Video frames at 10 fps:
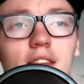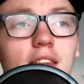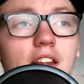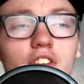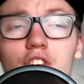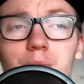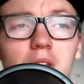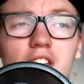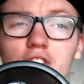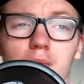that just
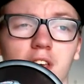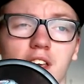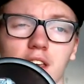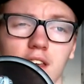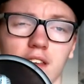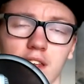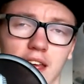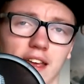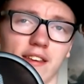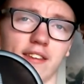speaks to me
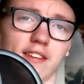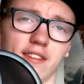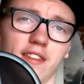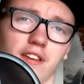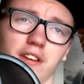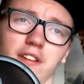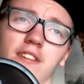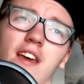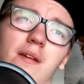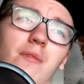as the
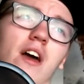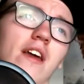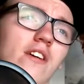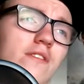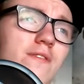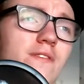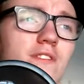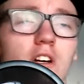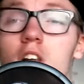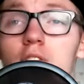timeline of
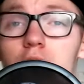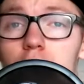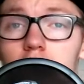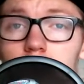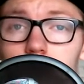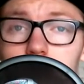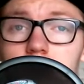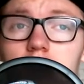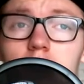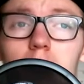Call of Duties
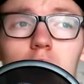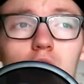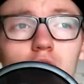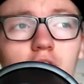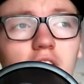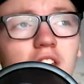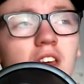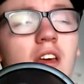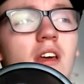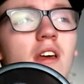being the most
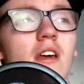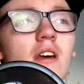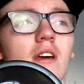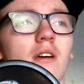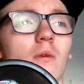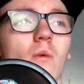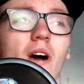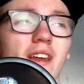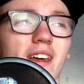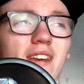
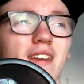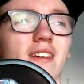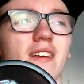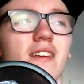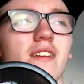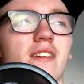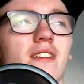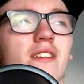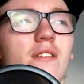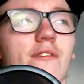wanted
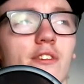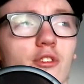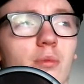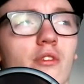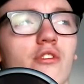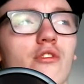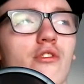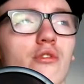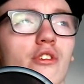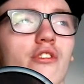first-person
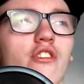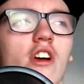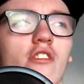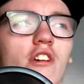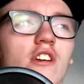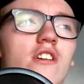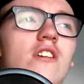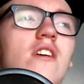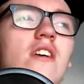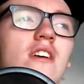shooter genre.
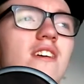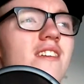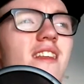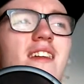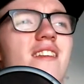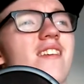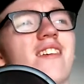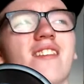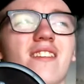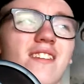That
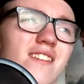just,